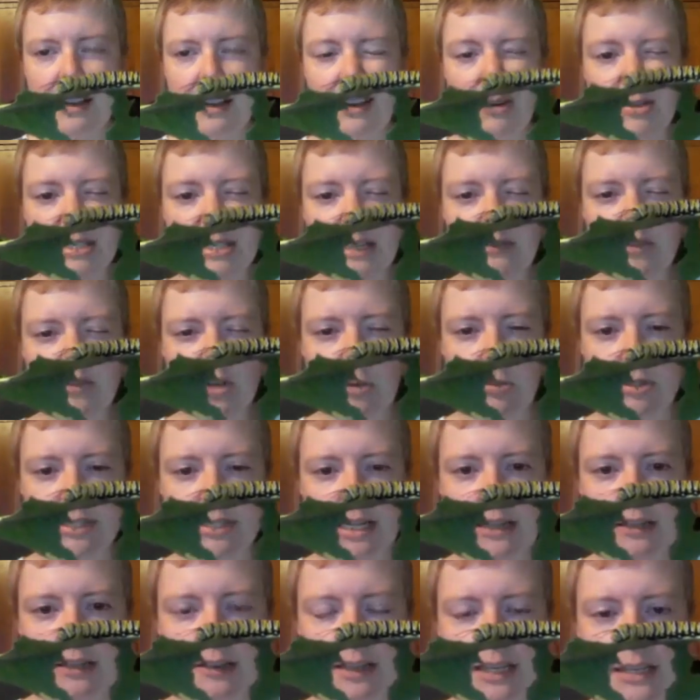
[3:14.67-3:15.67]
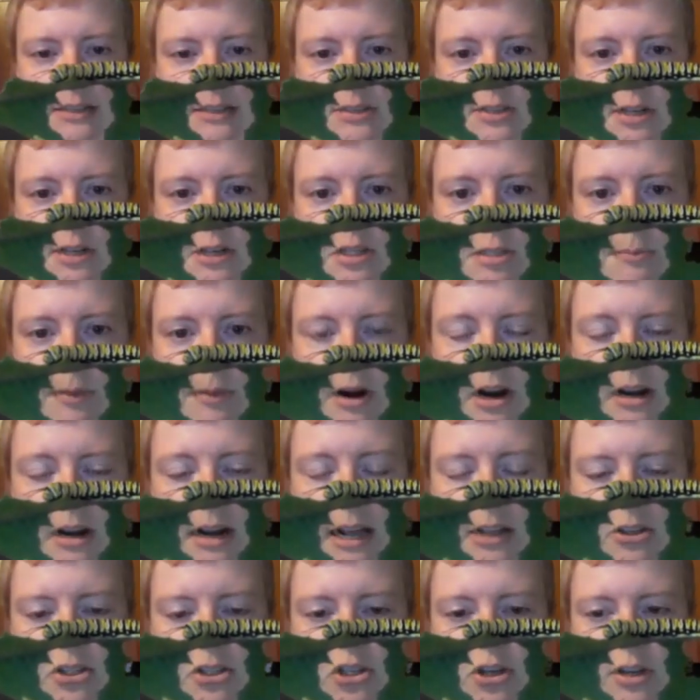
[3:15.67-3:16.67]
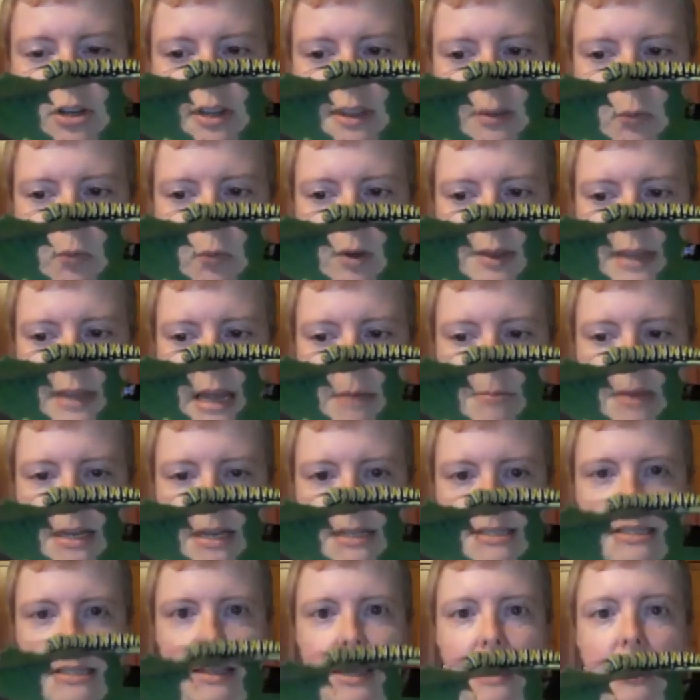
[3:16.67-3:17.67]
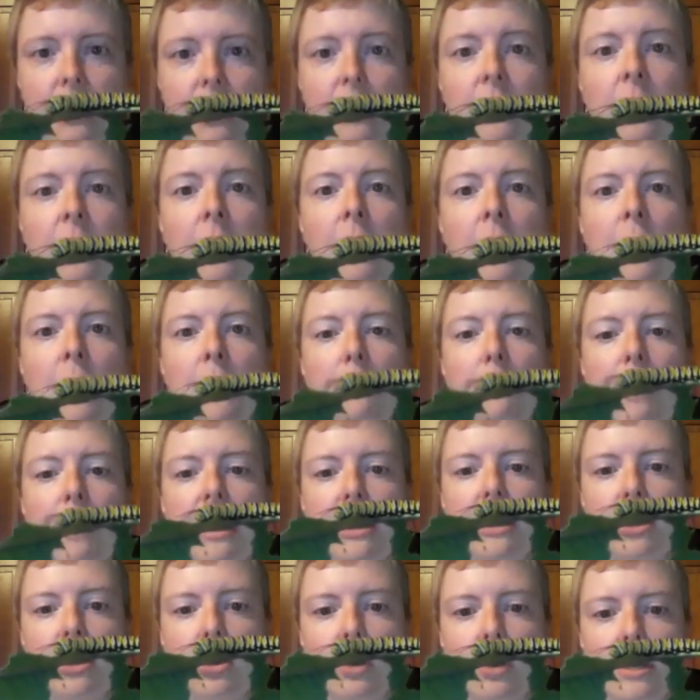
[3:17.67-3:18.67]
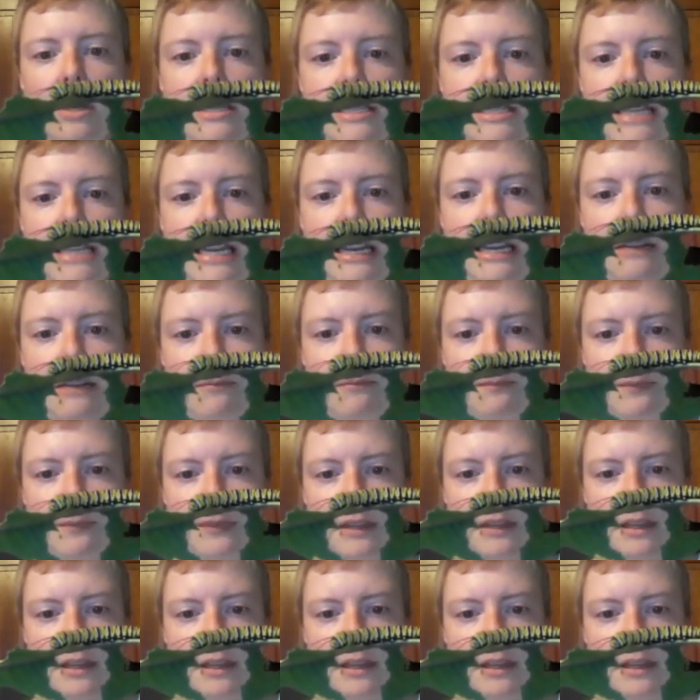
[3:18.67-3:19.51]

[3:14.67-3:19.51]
I always have trouble telling the instars apart. I'll show you what that means later. But you can see